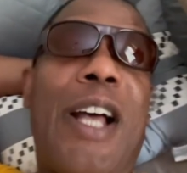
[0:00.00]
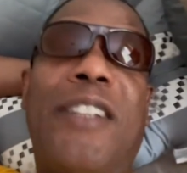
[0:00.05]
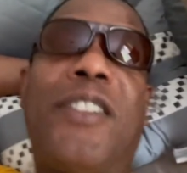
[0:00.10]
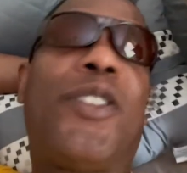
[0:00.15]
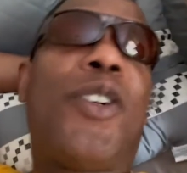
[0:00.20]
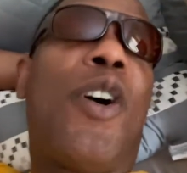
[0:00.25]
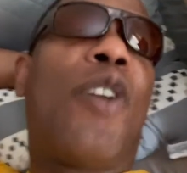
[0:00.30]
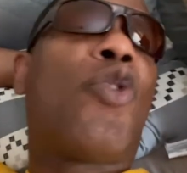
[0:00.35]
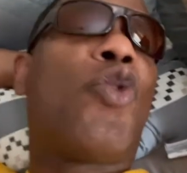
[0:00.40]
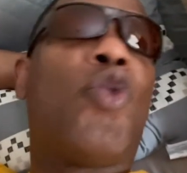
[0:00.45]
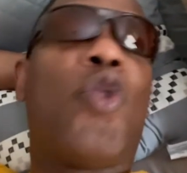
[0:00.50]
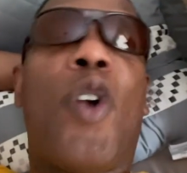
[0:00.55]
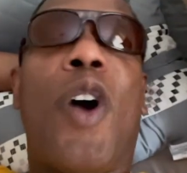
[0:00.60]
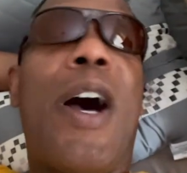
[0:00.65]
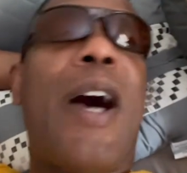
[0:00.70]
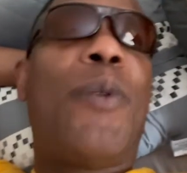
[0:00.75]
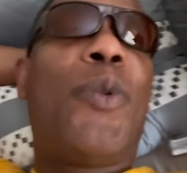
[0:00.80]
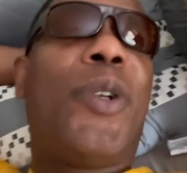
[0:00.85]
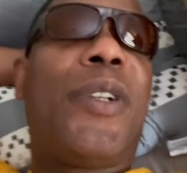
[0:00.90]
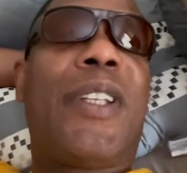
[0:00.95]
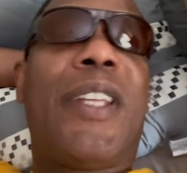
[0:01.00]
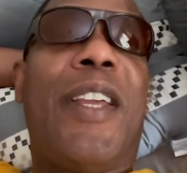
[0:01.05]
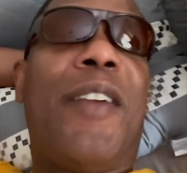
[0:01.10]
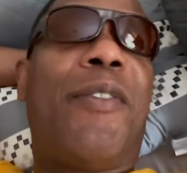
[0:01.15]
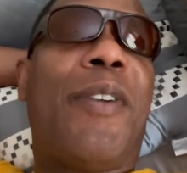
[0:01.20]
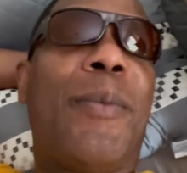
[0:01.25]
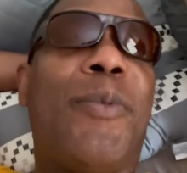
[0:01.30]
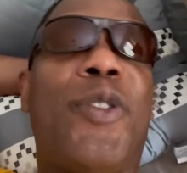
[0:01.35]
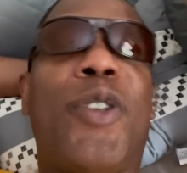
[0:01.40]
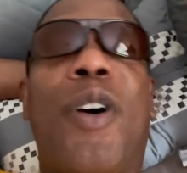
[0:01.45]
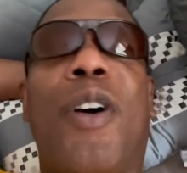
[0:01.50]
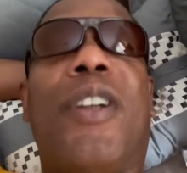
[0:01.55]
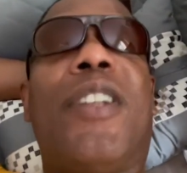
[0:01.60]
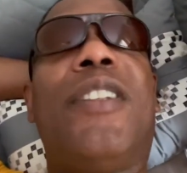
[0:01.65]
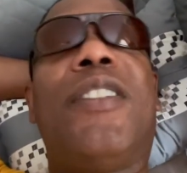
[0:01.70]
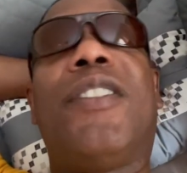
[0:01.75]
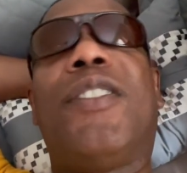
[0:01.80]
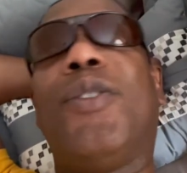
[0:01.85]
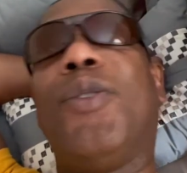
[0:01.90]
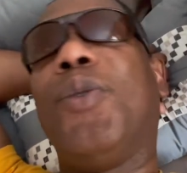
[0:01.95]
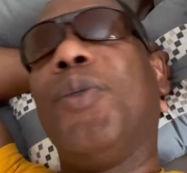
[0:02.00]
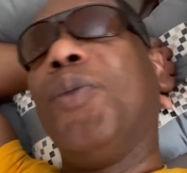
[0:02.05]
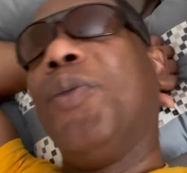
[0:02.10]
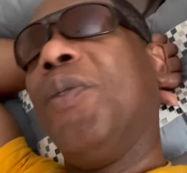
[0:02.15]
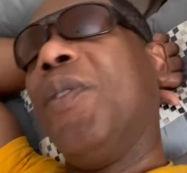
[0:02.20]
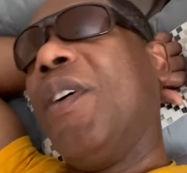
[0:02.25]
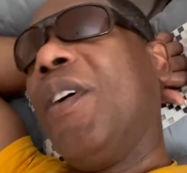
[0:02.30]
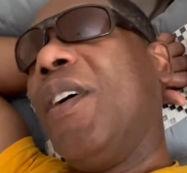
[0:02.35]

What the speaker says: I talk raw. I wouldn't care if I'm talking to